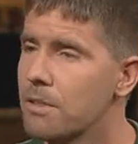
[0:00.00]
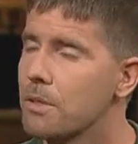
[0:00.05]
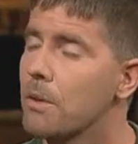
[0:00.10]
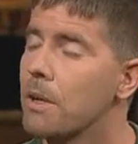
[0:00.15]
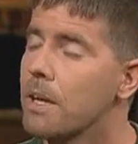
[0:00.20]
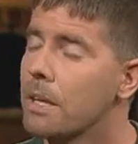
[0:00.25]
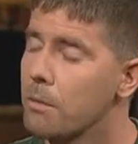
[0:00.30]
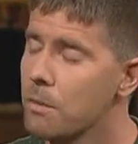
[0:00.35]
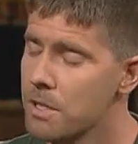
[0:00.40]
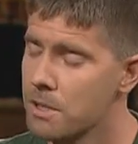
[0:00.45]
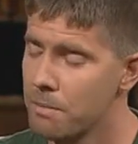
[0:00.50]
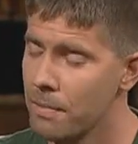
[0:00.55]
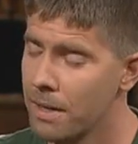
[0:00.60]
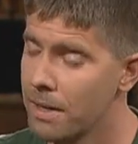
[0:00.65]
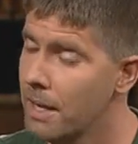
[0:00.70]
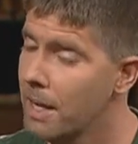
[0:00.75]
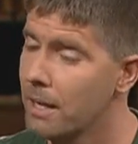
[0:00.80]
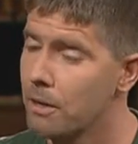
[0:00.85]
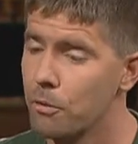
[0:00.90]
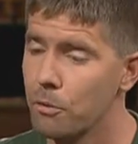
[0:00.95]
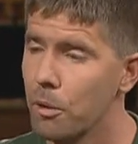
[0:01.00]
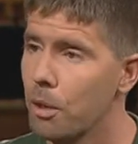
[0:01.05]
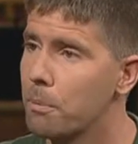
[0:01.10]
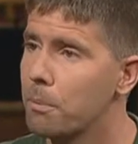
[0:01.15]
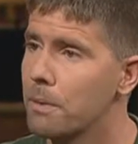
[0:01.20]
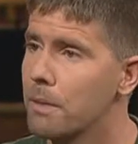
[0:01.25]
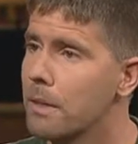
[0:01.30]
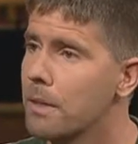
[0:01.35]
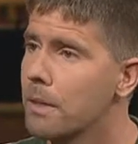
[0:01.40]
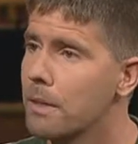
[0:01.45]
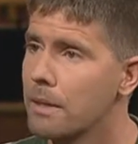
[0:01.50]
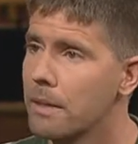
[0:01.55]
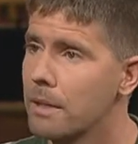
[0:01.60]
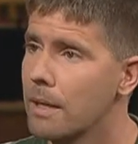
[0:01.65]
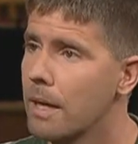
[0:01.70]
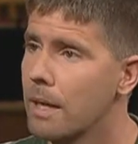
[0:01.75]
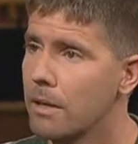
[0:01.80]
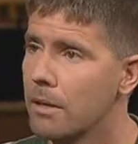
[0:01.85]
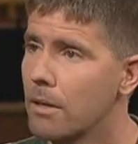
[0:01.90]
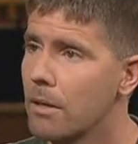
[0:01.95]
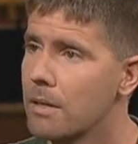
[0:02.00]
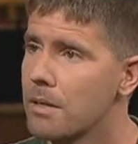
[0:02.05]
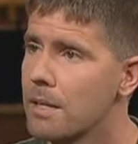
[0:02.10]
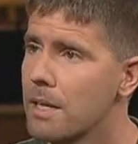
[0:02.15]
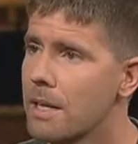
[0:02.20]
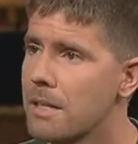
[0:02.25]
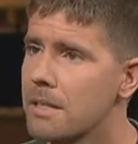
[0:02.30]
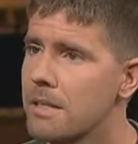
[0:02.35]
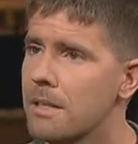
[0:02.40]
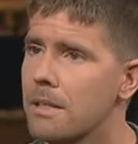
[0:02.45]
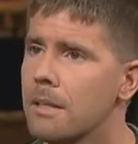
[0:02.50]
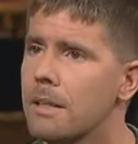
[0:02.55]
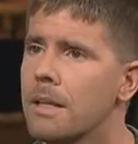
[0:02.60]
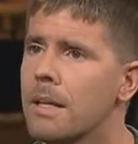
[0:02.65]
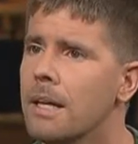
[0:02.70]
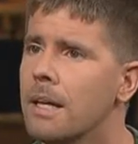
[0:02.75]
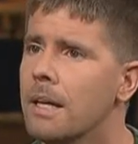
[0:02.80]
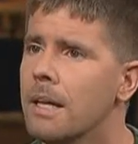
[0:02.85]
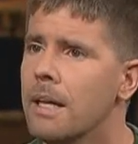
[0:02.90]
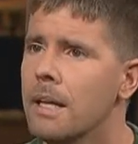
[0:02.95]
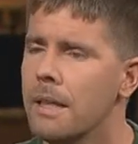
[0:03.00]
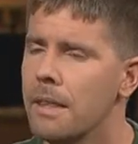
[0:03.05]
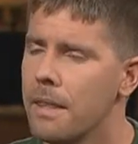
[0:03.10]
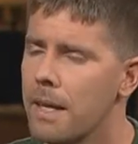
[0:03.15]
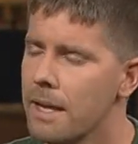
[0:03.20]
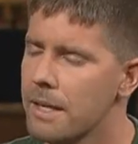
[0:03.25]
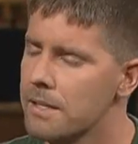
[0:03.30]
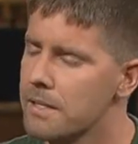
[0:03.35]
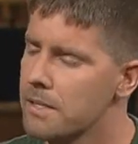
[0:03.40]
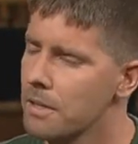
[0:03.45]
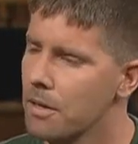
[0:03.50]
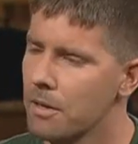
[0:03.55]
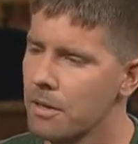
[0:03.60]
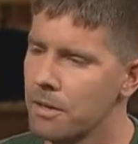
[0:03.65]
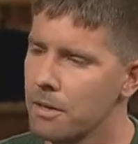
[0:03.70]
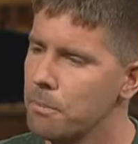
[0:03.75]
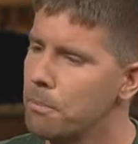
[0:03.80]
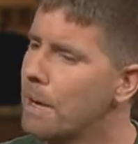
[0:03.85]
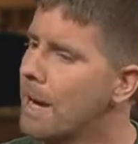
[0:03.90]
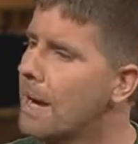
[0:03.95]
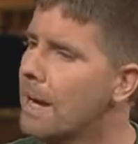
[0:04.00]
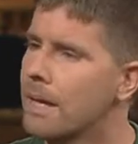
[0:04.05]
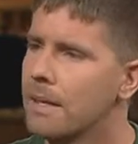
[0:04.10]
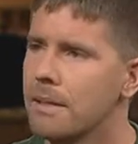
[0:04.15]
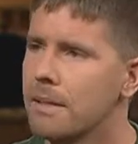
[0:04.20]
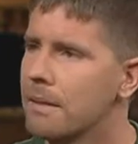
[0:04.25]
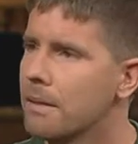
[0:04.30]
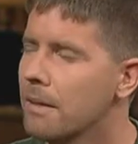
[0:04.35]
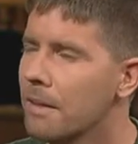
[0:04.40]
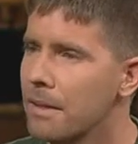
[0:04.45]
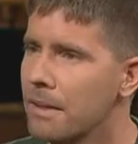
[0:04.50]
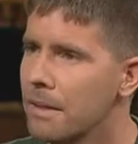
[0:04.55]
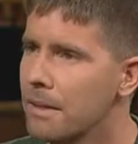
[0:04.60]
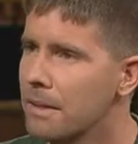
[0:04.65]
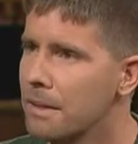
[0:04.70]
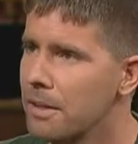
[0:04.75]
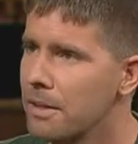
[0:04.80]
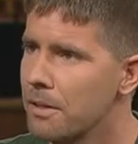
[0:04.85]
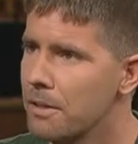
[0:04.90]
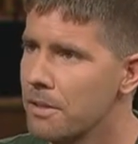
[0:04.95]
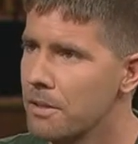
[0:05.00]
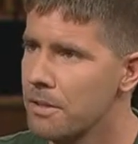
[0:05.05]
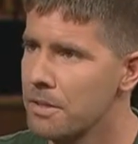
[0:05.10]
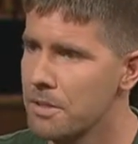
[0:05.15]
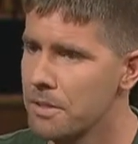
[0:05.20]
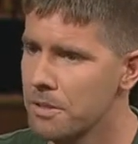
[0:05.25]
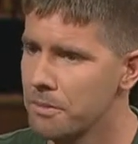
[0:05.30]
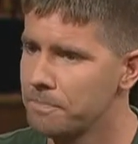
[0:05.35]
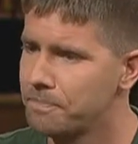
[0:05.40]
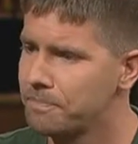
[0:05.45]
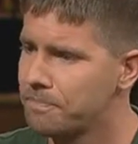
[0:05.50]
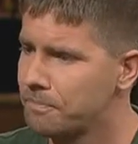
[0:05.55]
So anyways, my dad grew up in that context, and they started a band years